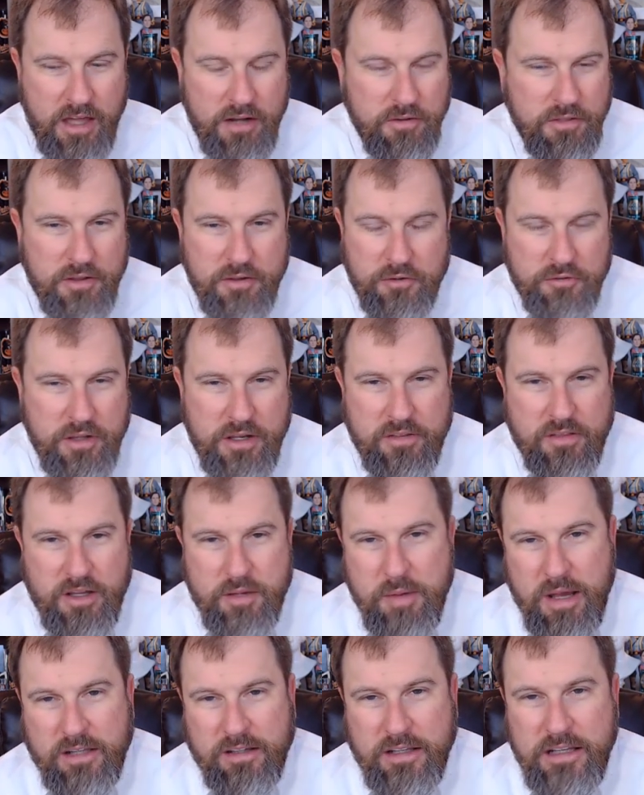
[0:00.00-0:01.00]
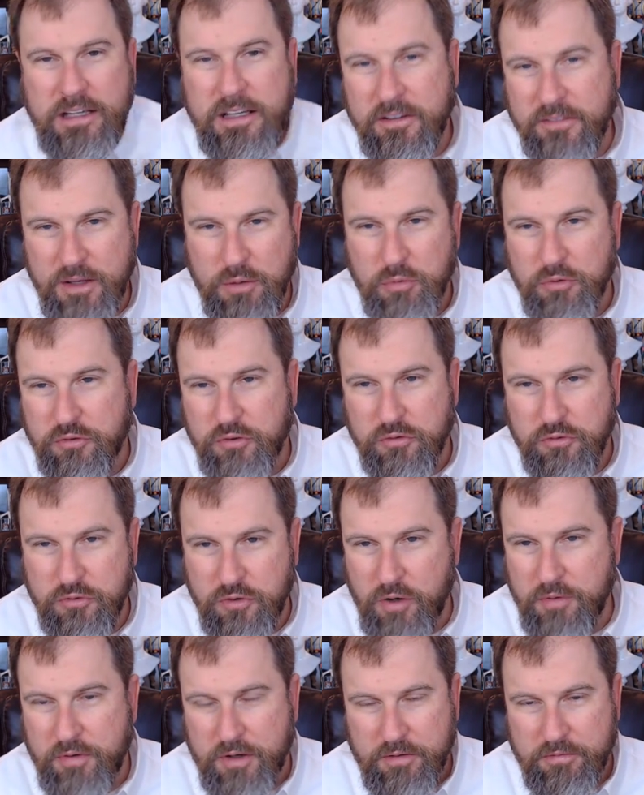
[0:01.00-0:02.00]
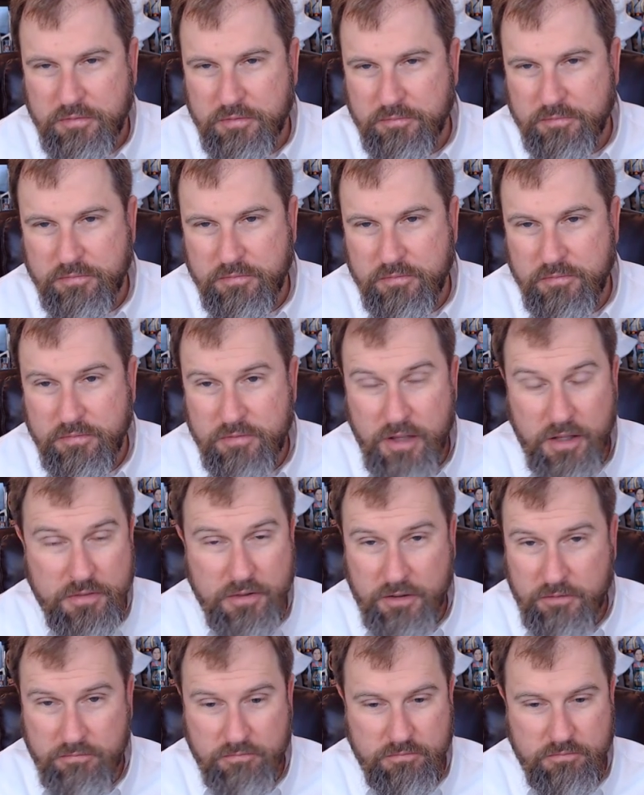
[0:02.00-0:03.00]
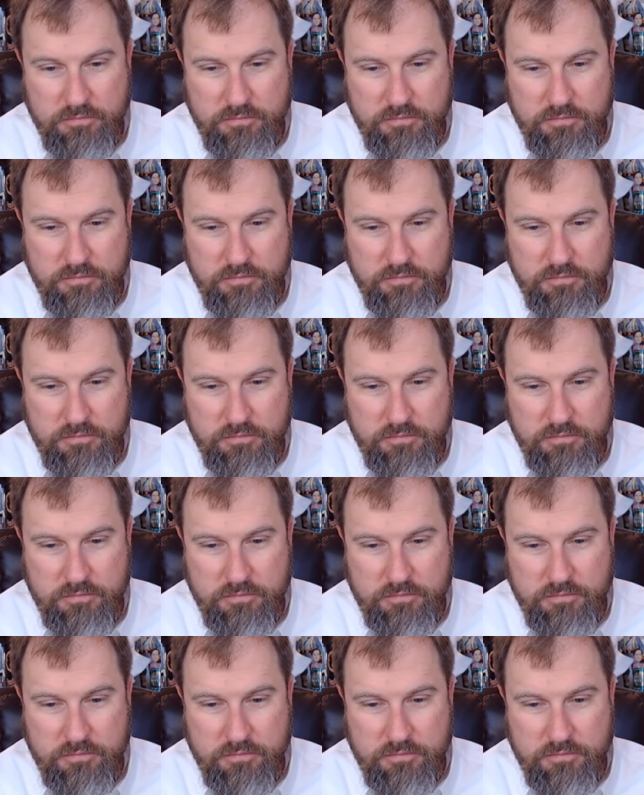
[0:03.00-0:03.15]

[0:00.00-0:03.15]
I don't think there's anything about Lincoln that was conservative. Nothing.